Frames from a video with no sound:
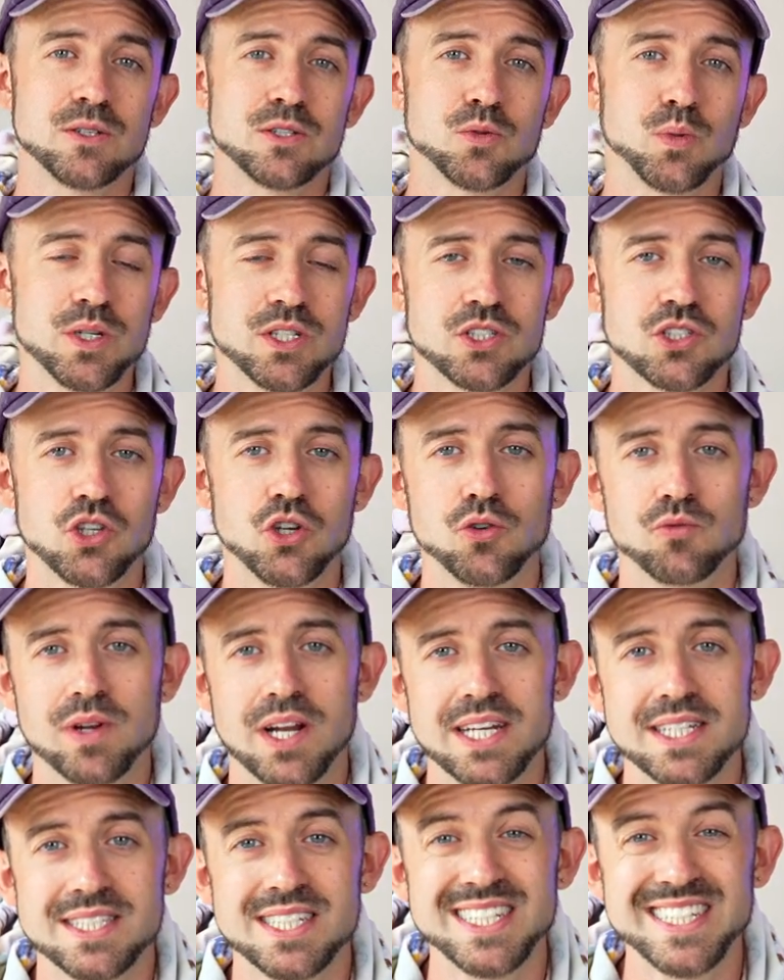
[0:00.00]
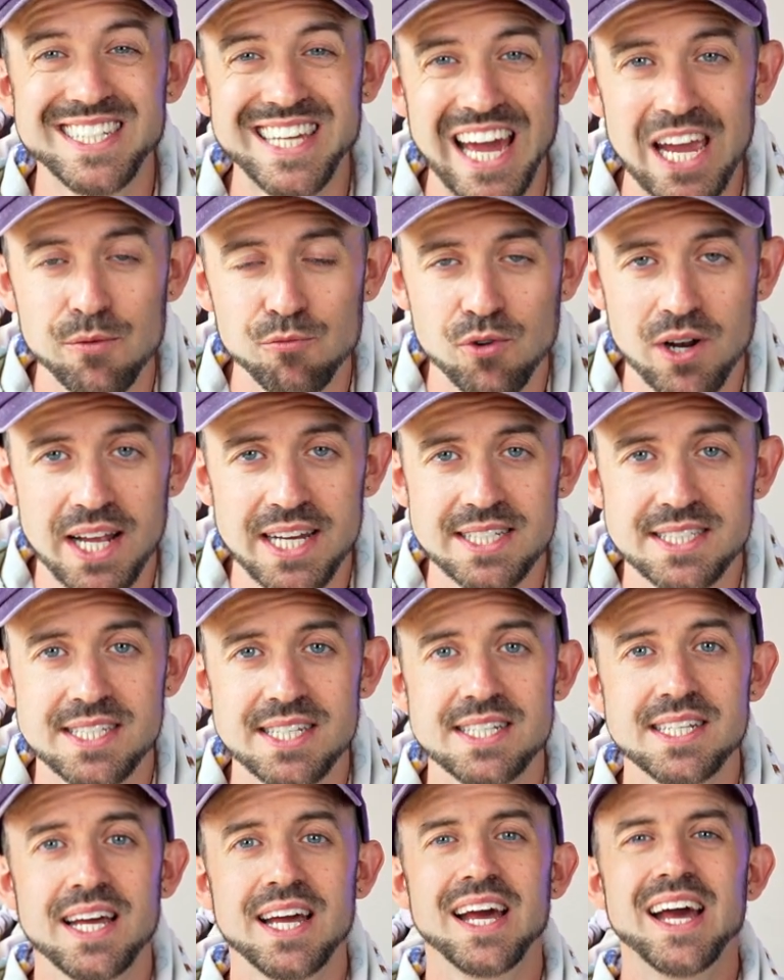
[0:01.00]
Switch 2 related, game
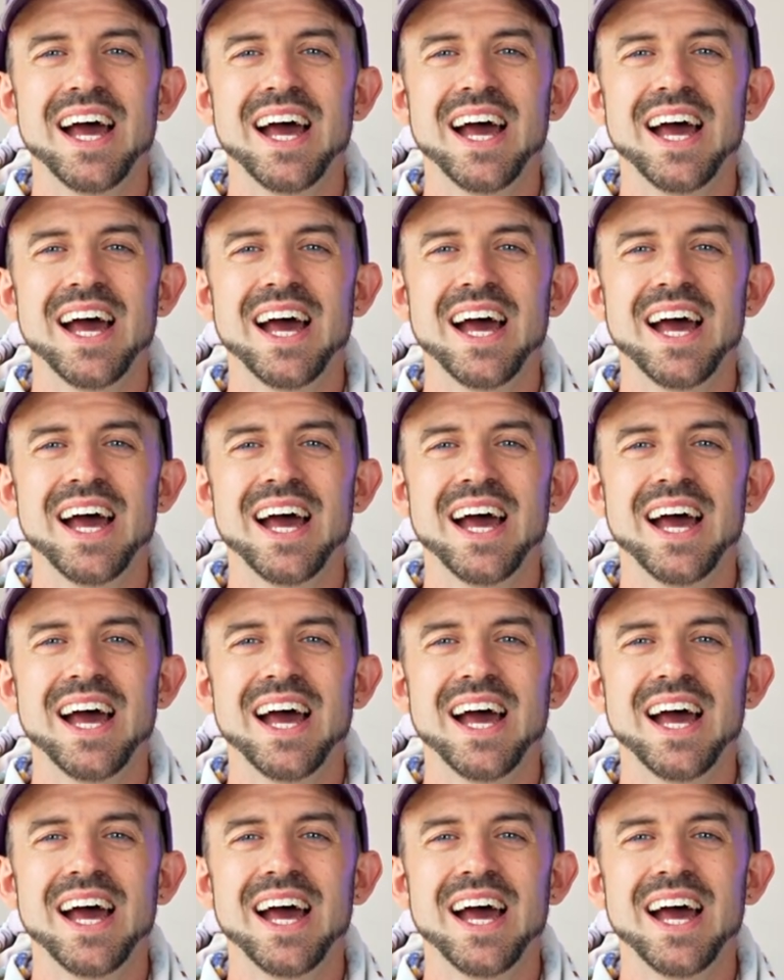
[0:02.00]
related.